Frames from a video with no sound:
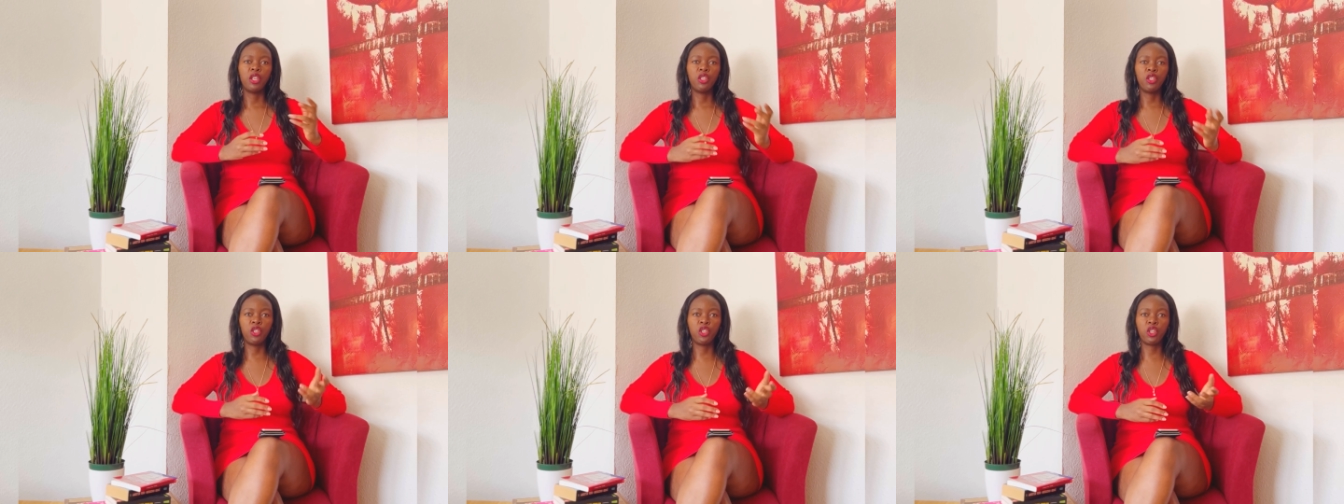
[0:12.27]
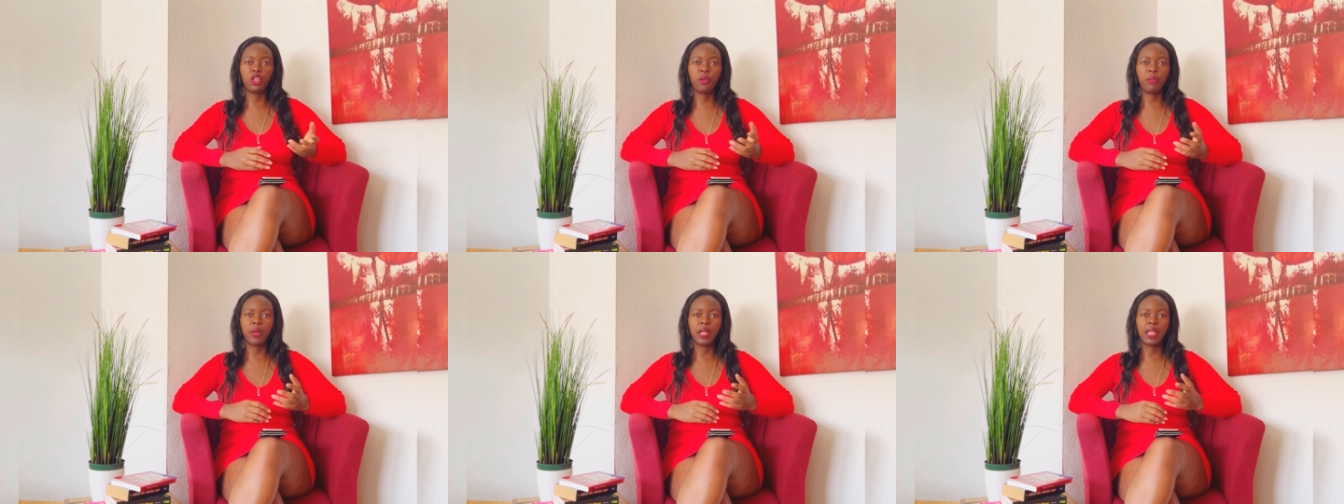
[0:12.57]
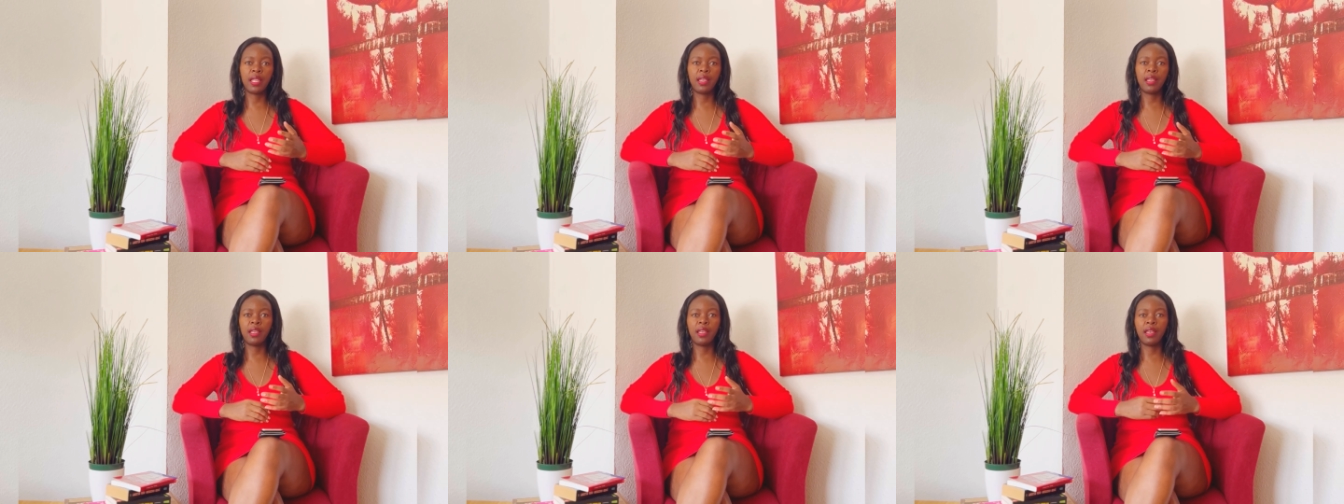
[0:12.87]

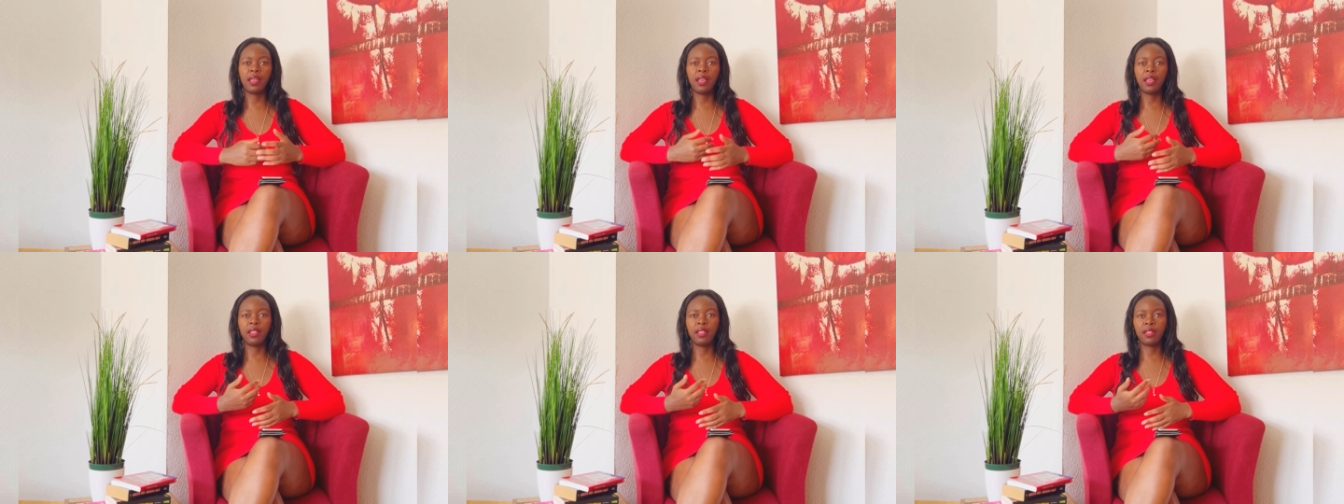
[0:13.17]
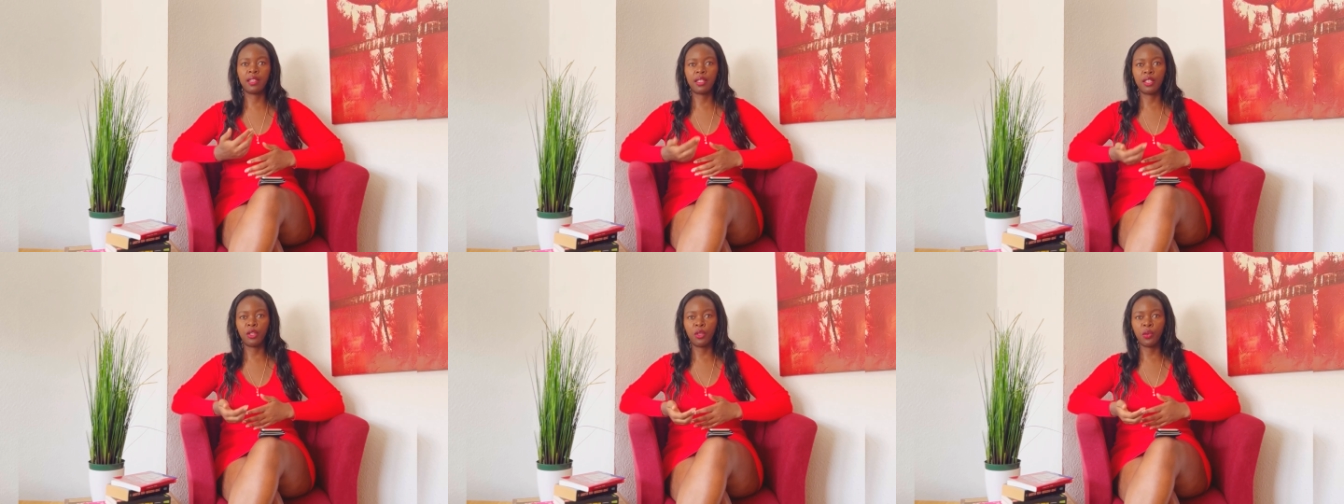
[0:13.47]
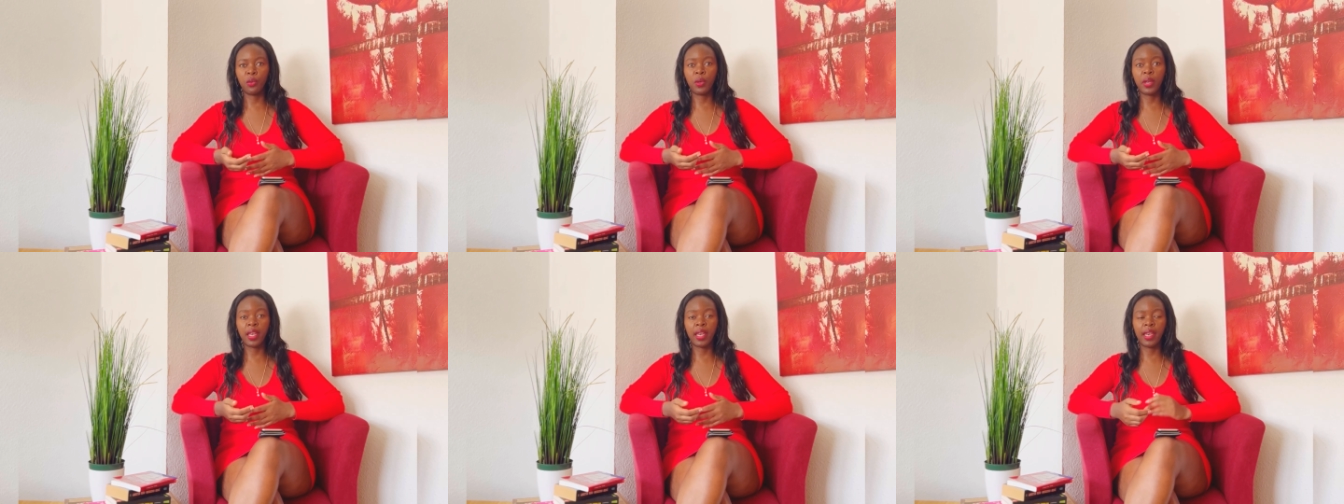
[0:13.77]
Germany and
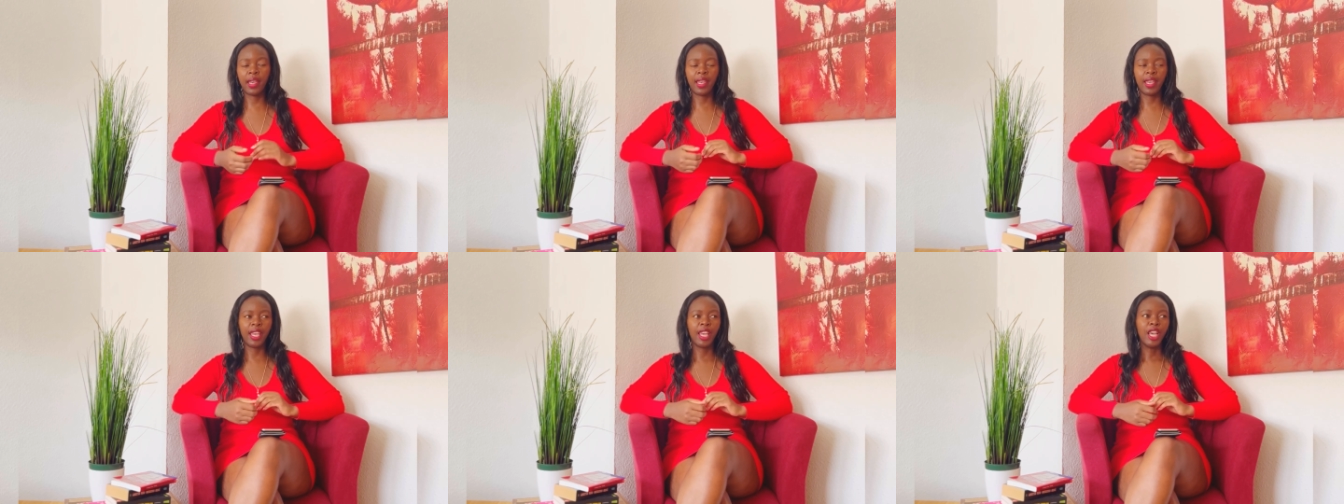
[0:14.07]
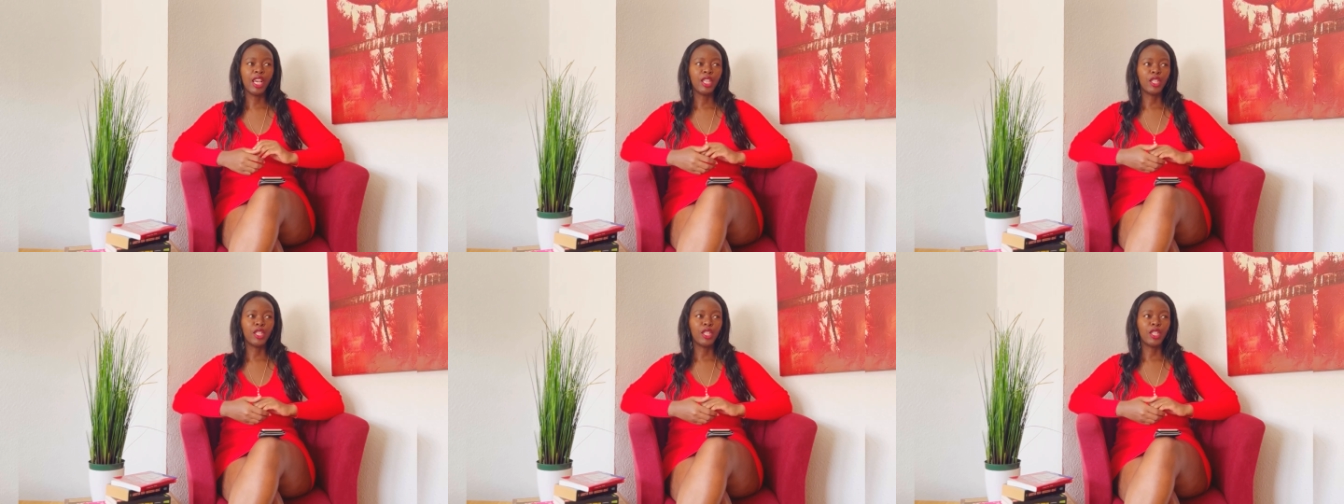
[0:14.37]
UK.